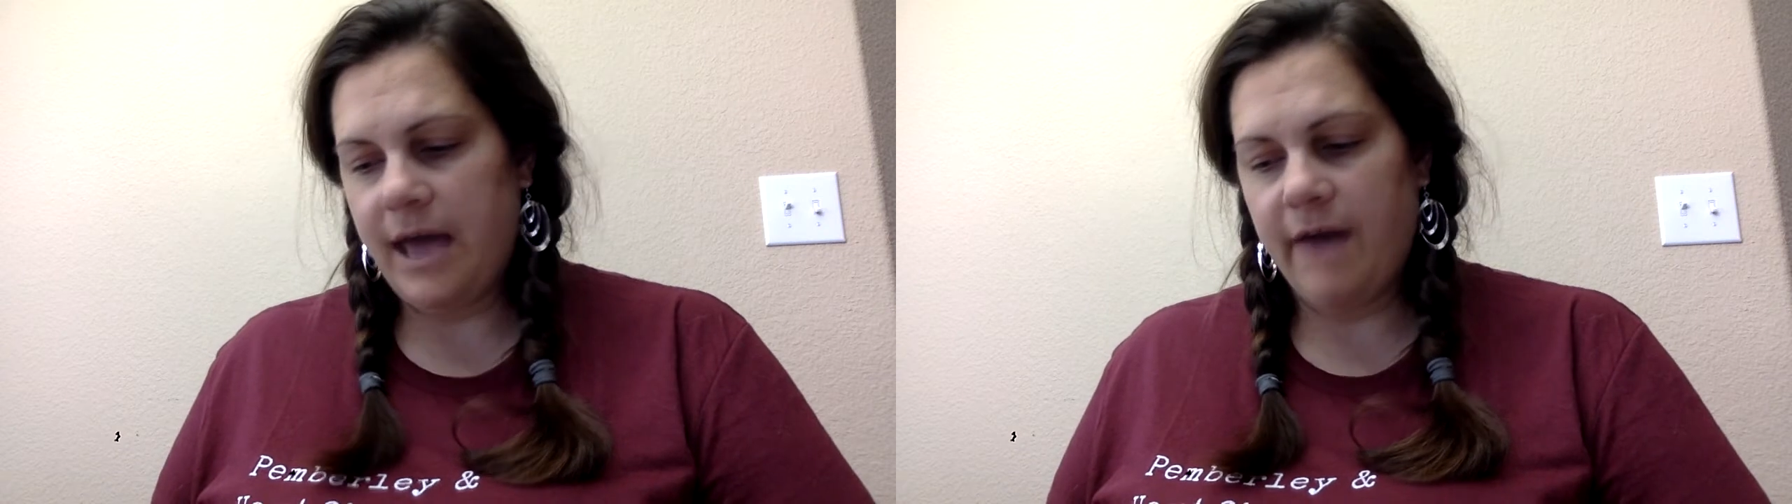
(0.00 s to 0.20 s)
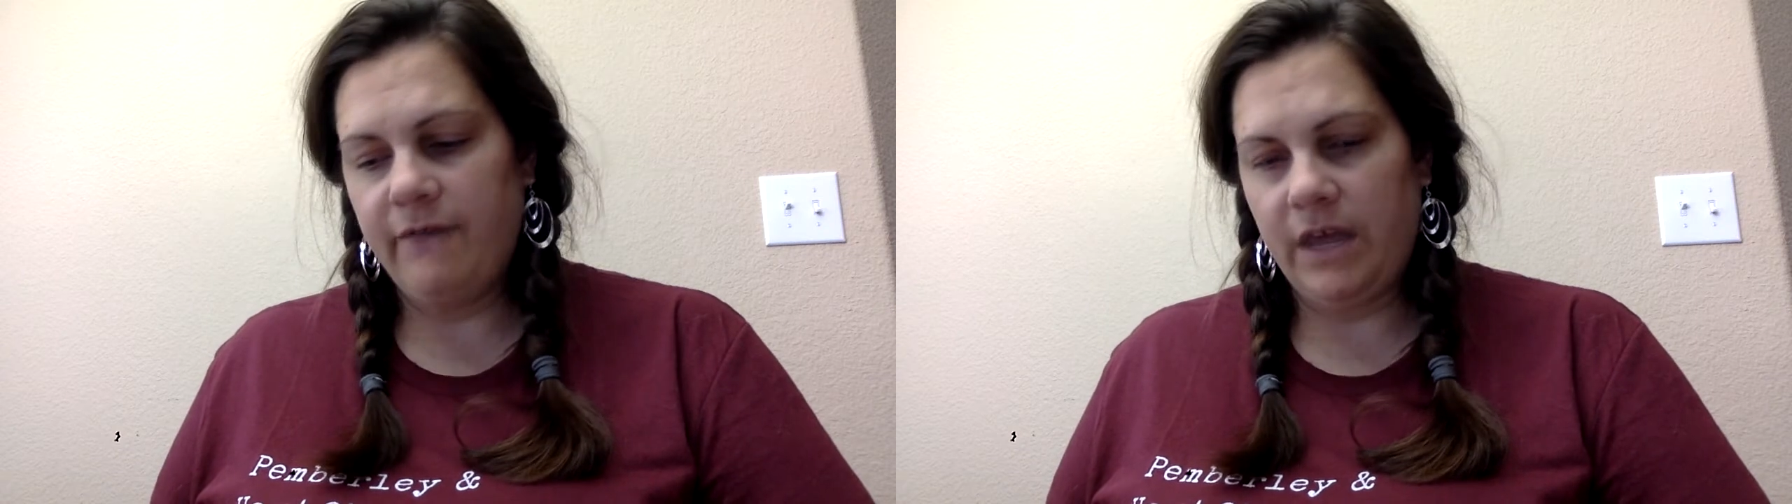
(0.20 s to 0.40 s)

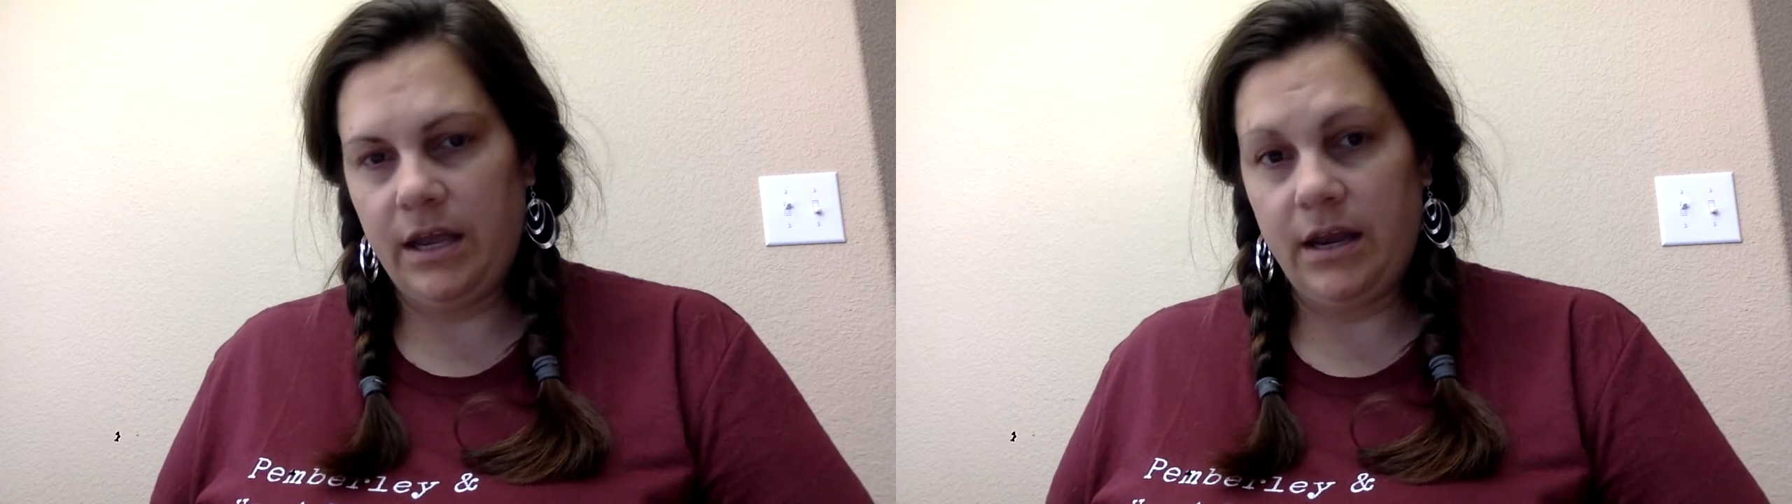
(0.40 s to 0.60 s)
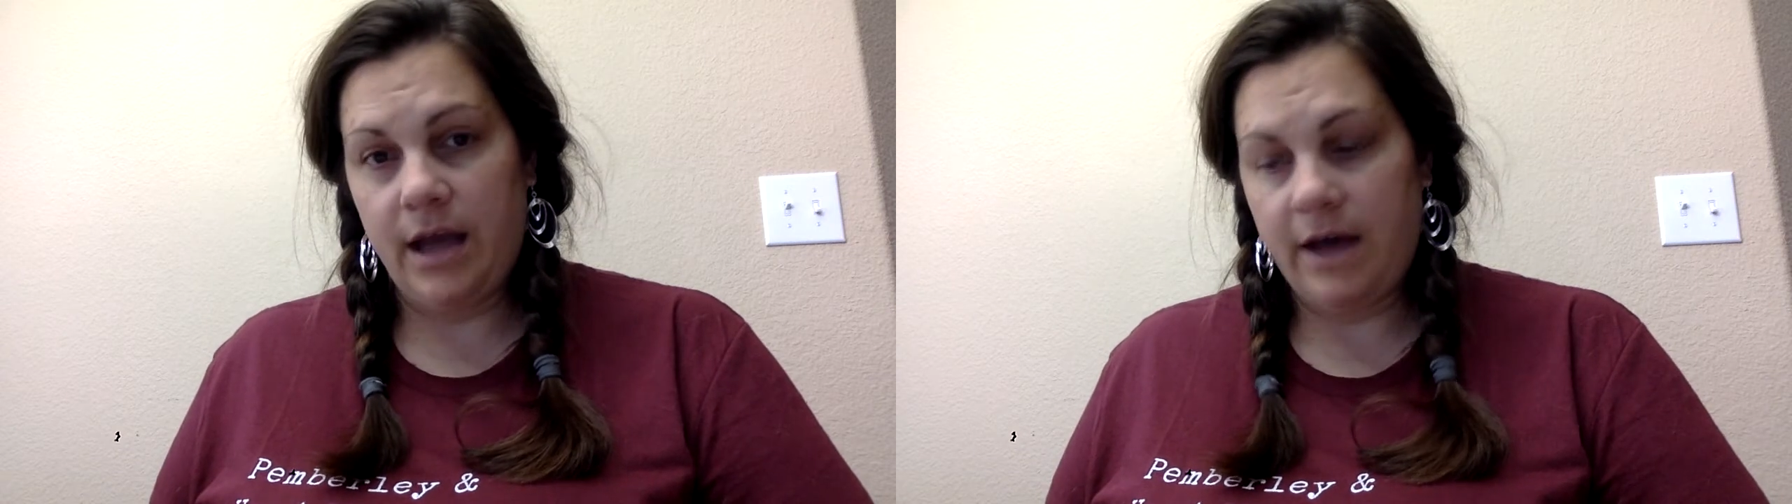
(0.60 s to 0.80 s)
half
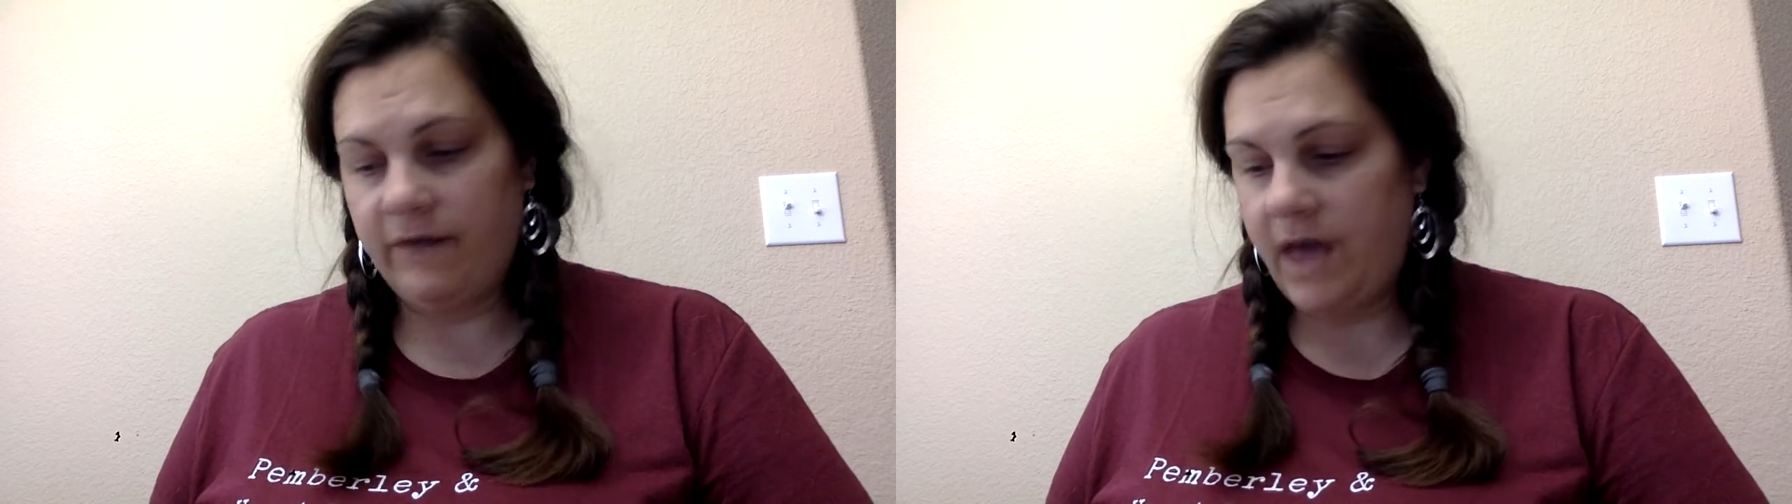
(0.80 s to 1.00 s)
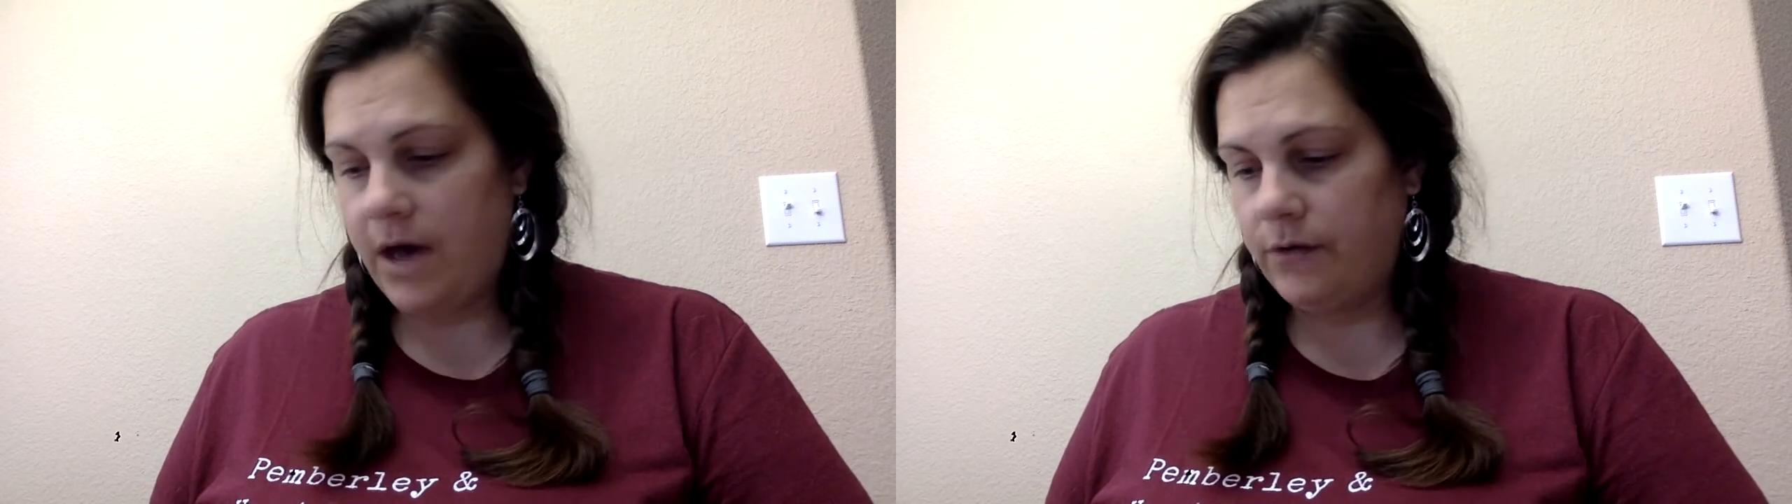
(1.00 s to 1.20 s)
in,
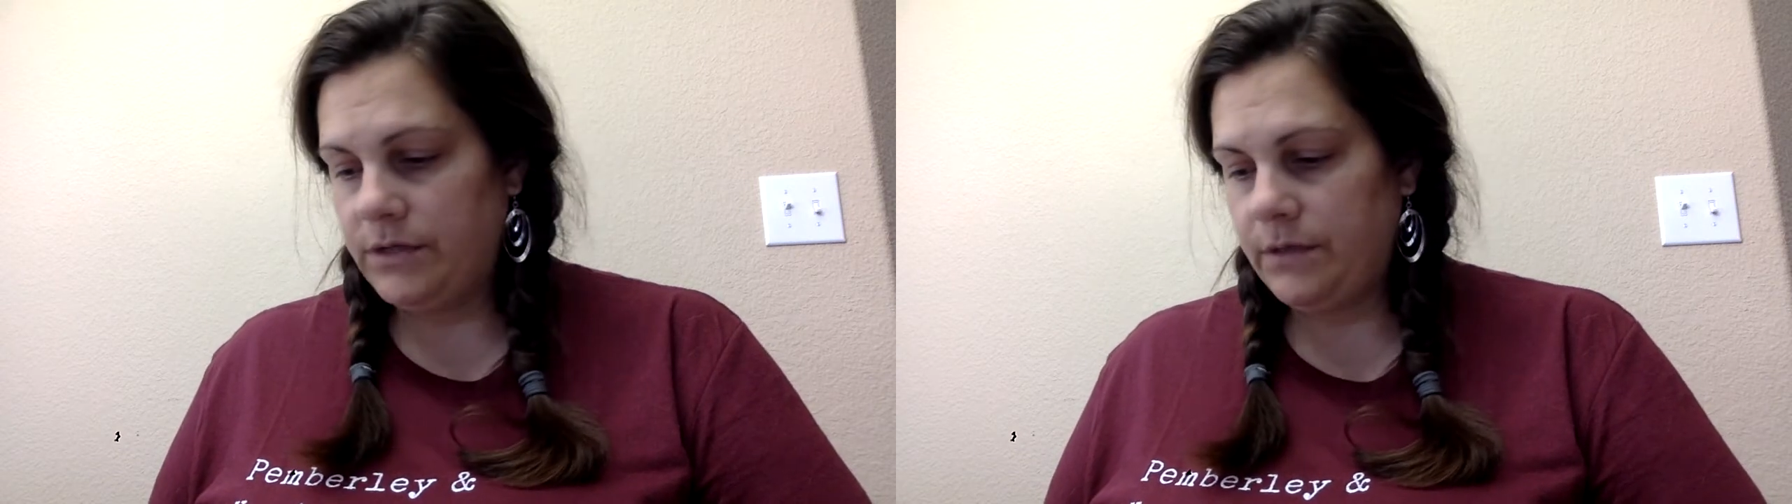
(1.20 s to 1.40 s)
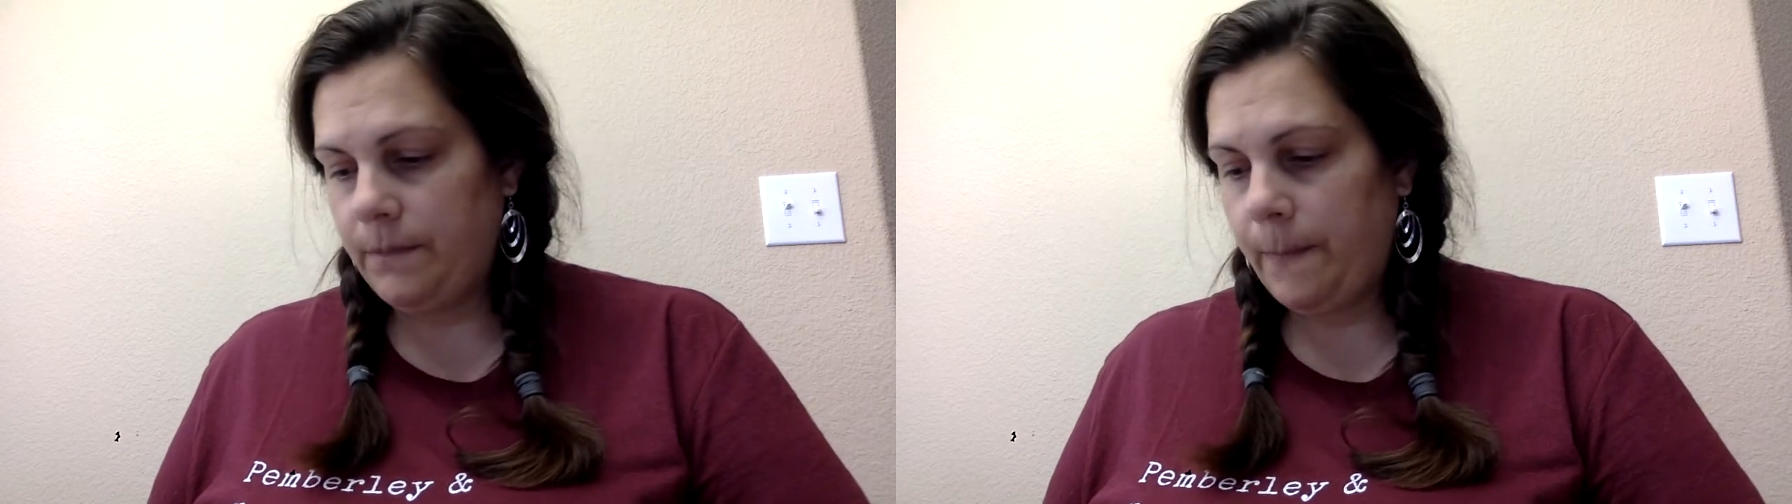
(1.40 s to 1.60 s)
half out.